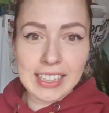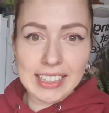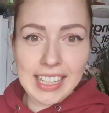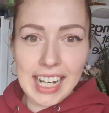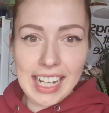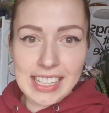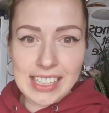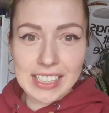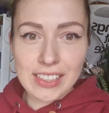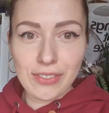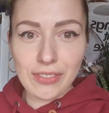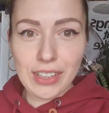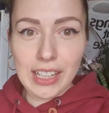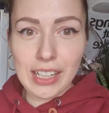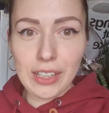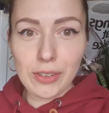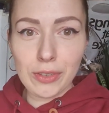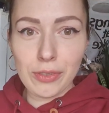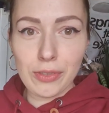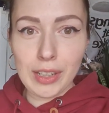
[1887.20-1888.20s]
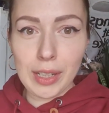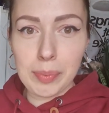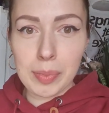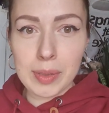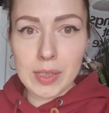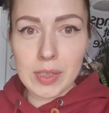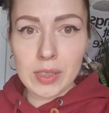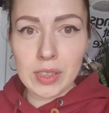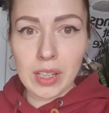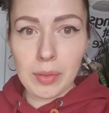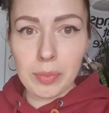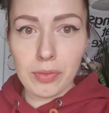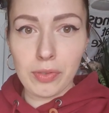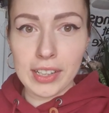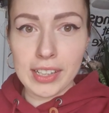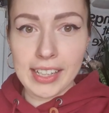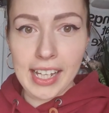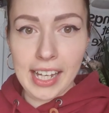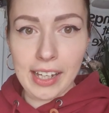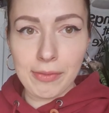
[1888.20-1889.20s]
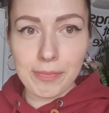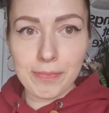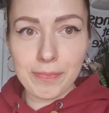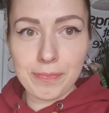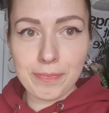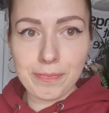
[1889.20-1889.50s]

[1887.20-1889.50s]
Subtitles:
Guys, will you flip and stop one day?